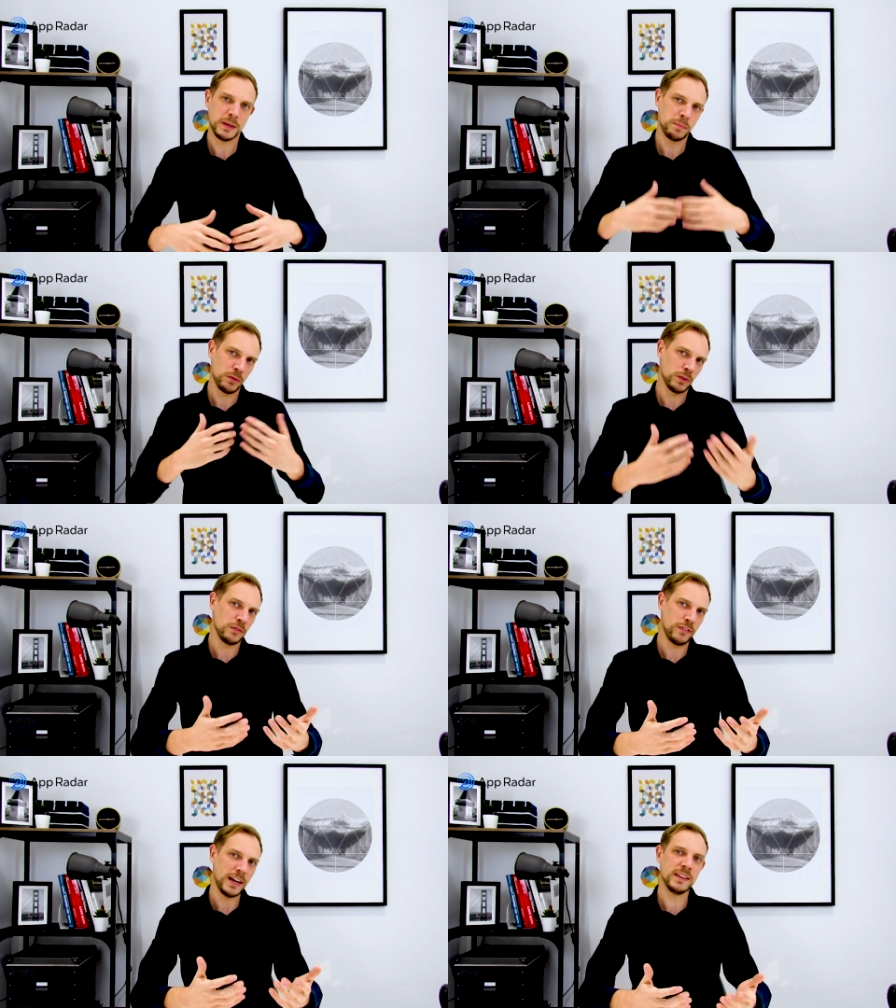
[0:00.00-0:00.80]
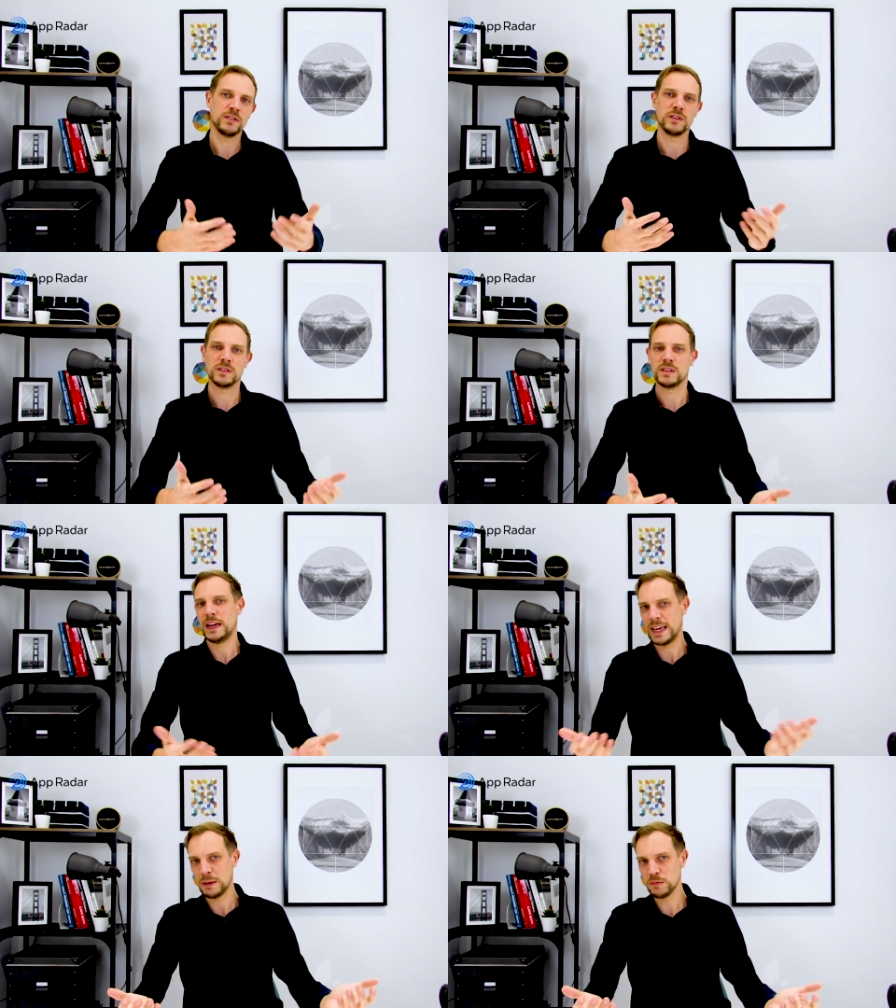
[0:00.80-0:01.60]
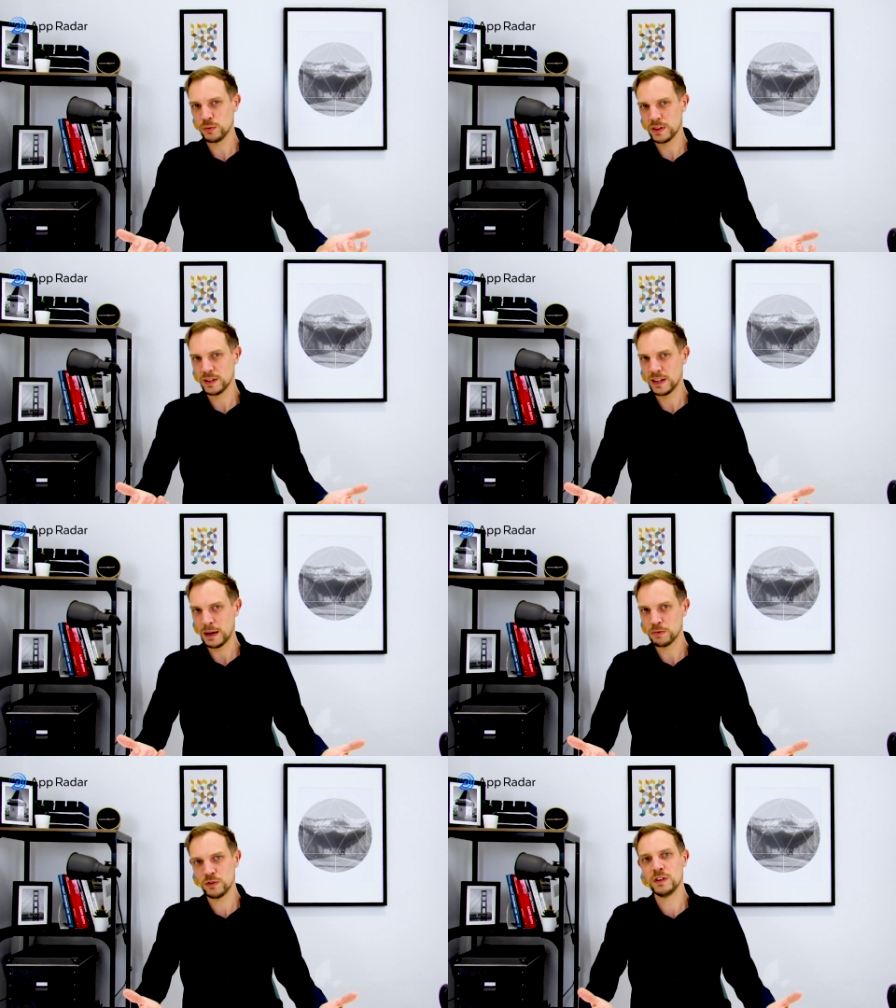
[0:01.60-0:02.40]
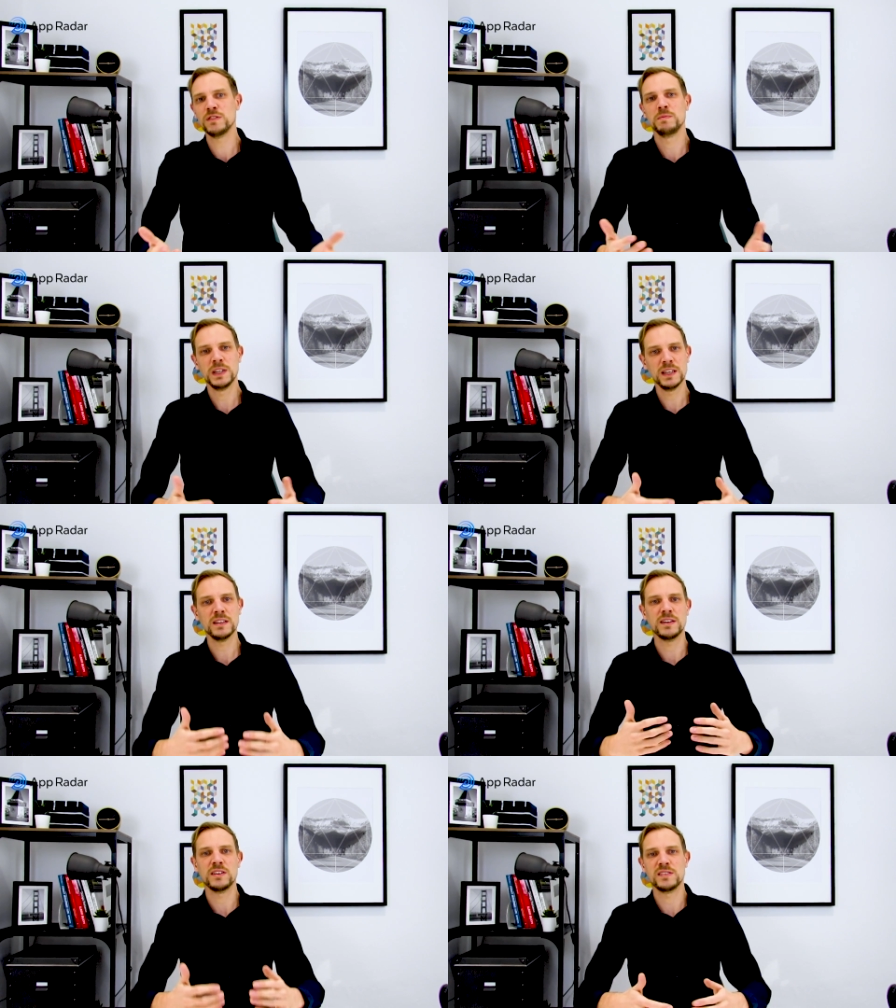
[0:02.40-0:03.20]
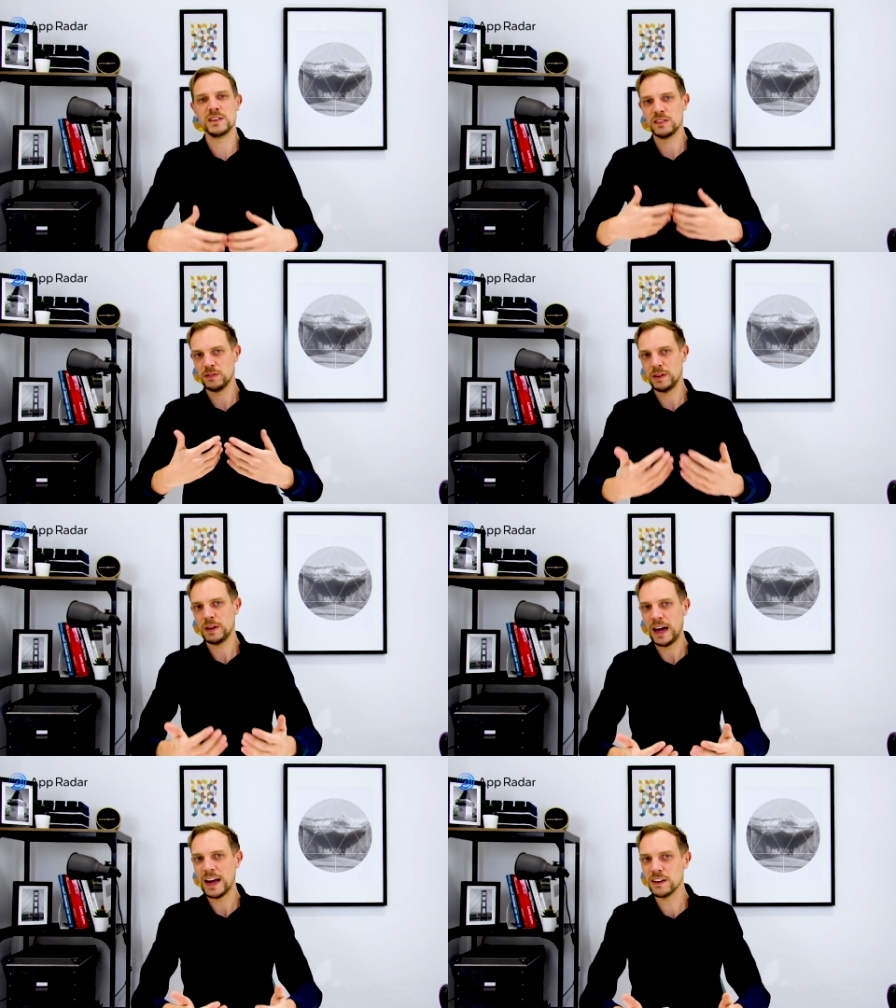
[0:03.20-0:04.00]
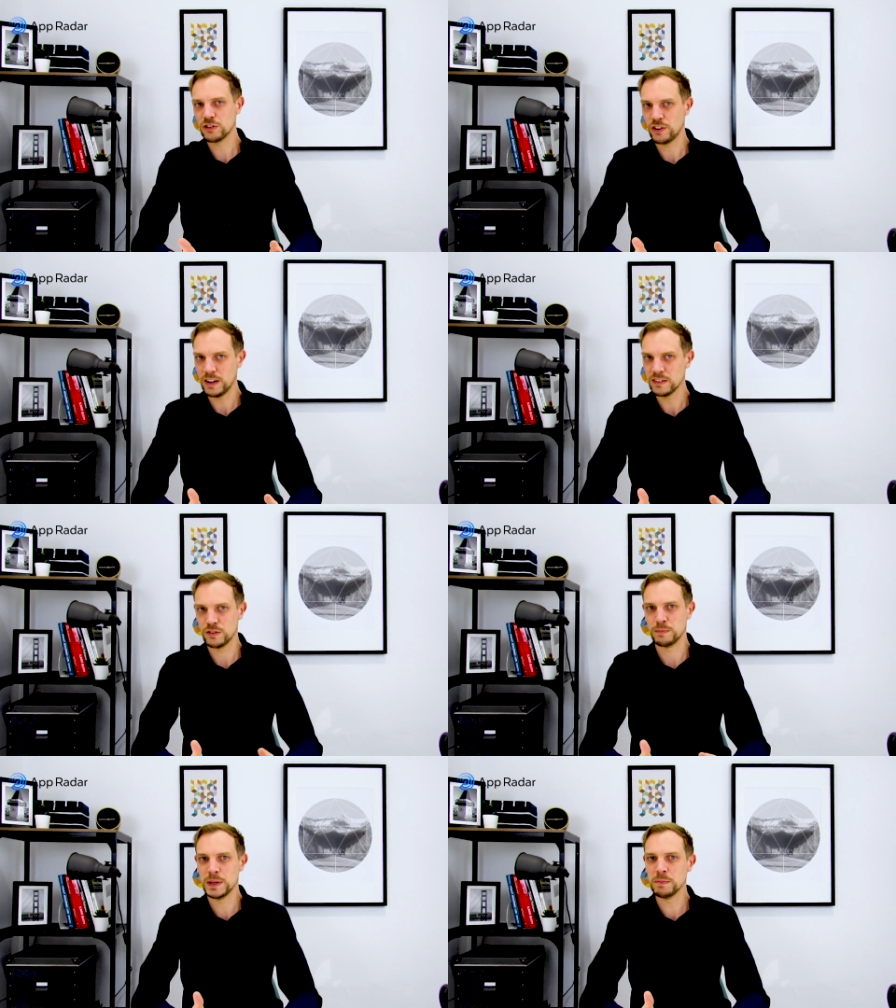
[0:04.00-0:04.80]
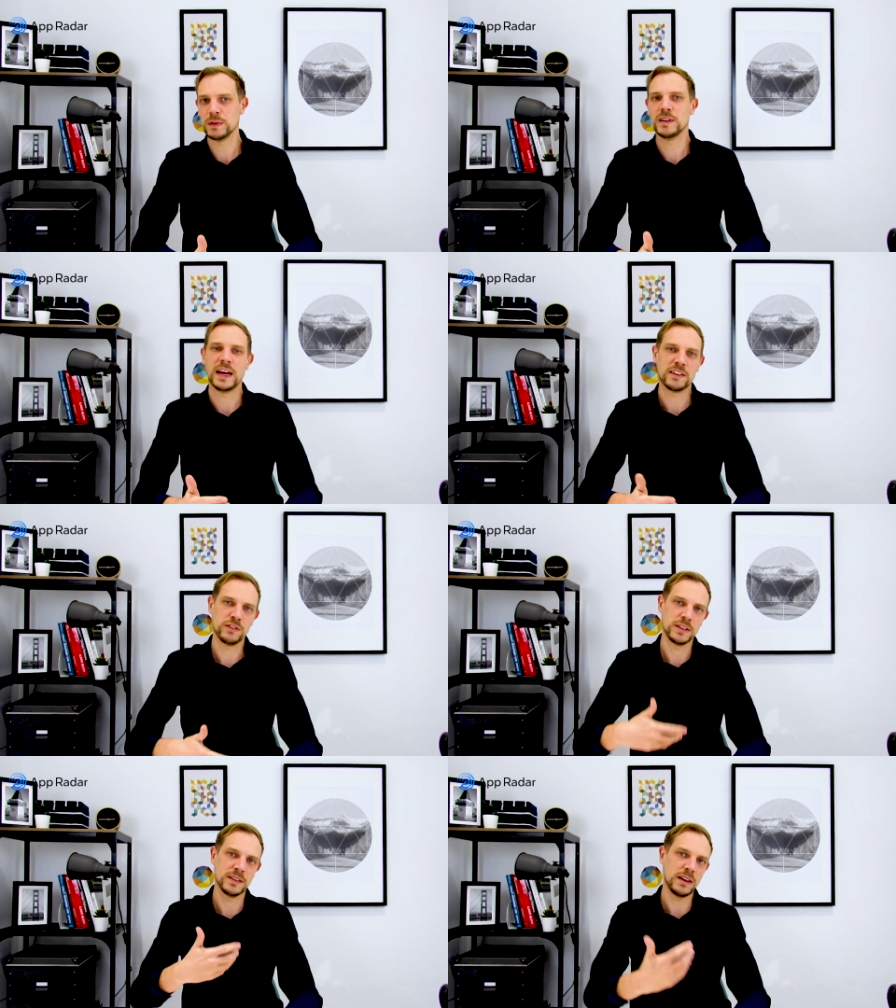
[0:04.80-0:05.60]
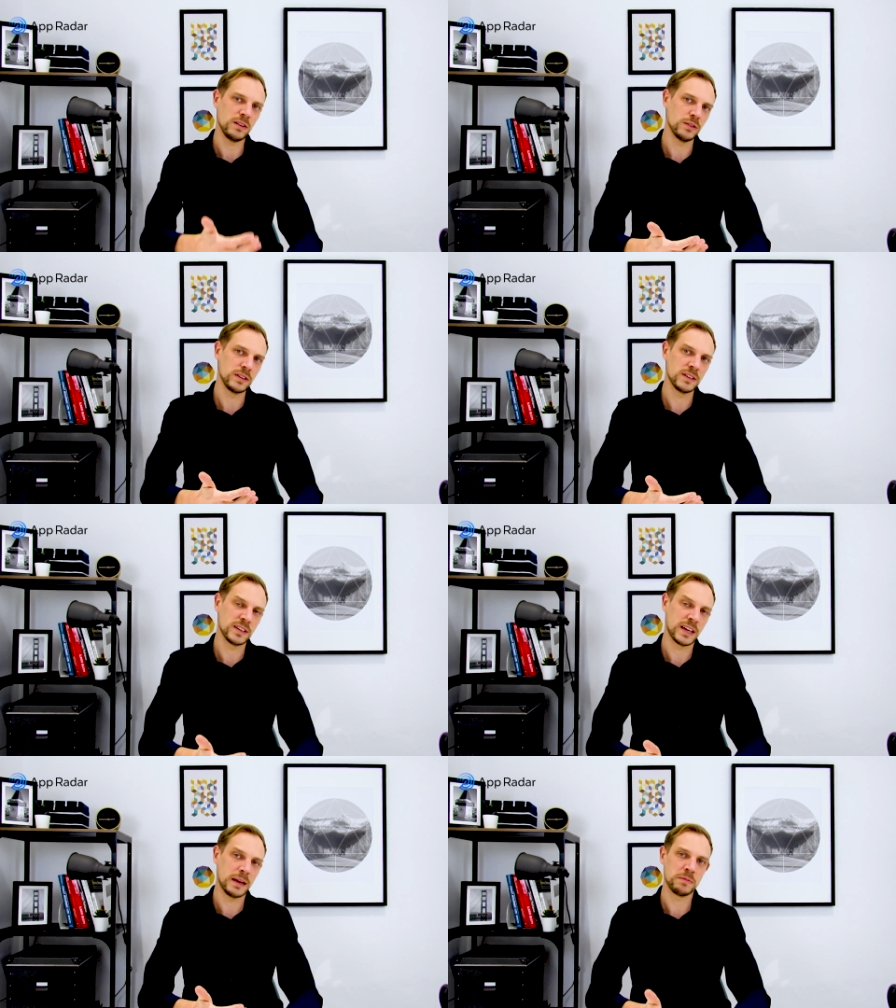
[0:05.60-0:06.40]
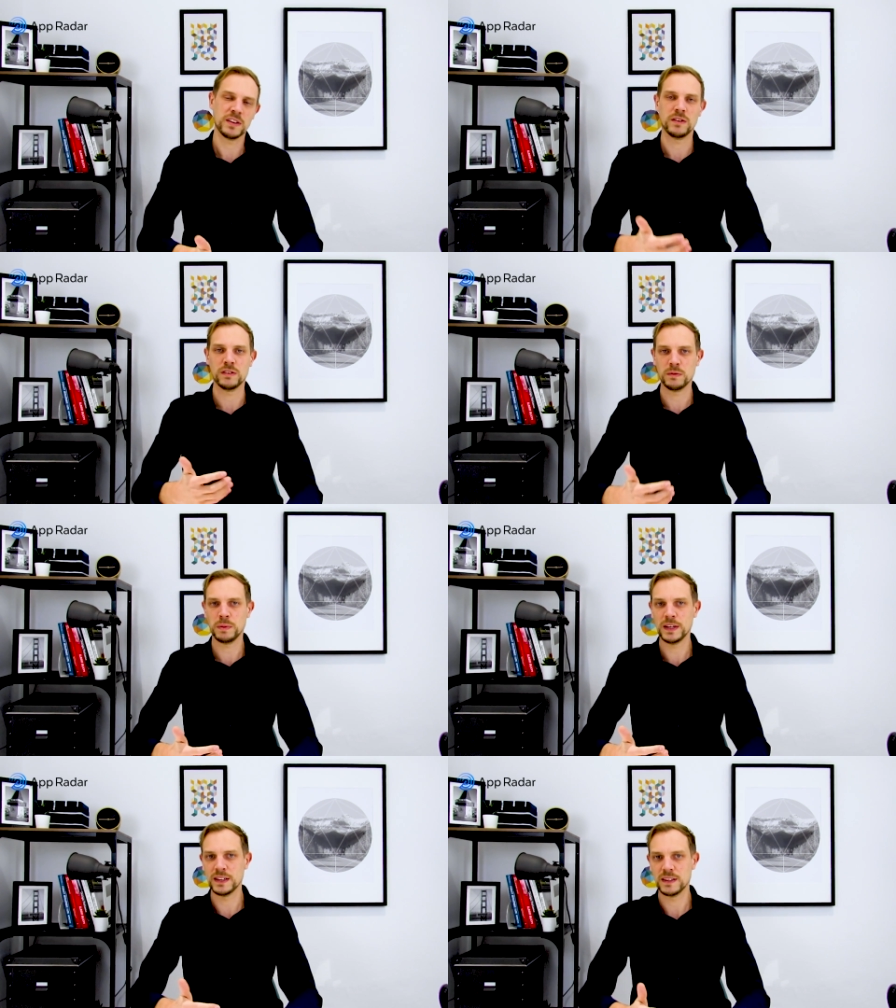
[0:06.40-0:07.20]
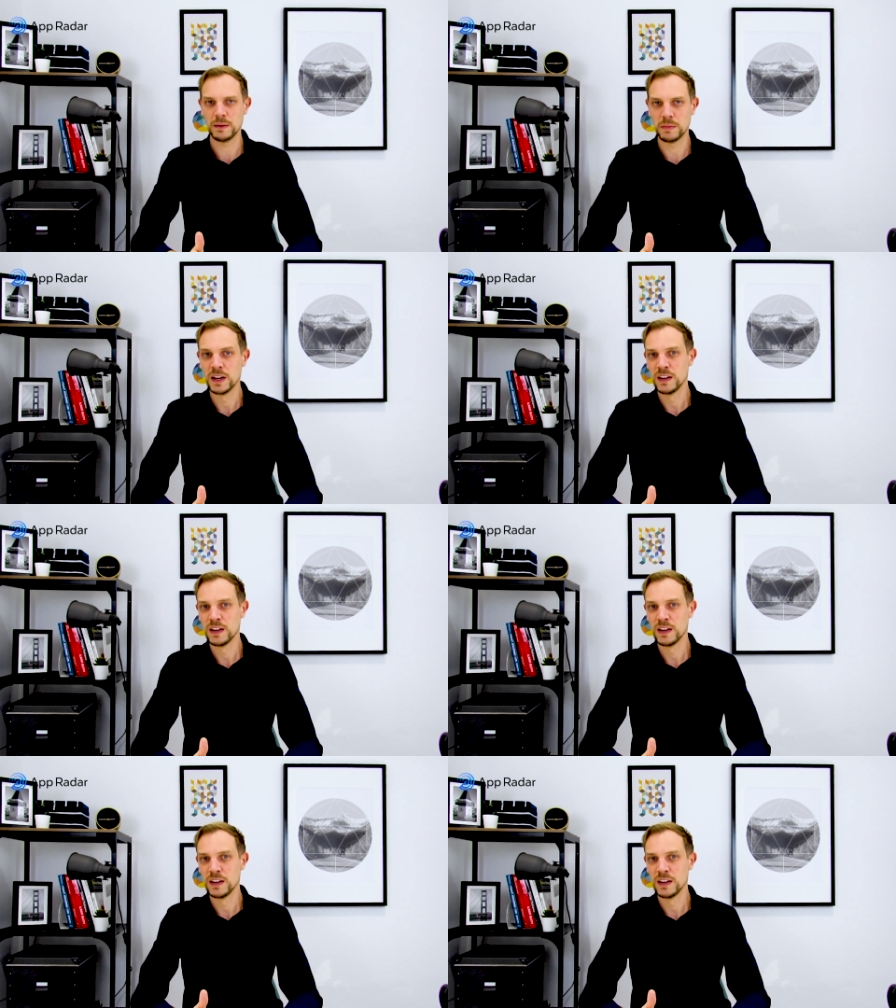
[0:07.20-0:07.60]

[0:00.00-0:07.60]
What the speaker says: people will find your games within the app stores, meaning there's a higher chance of people actually downloading your games and also playing them.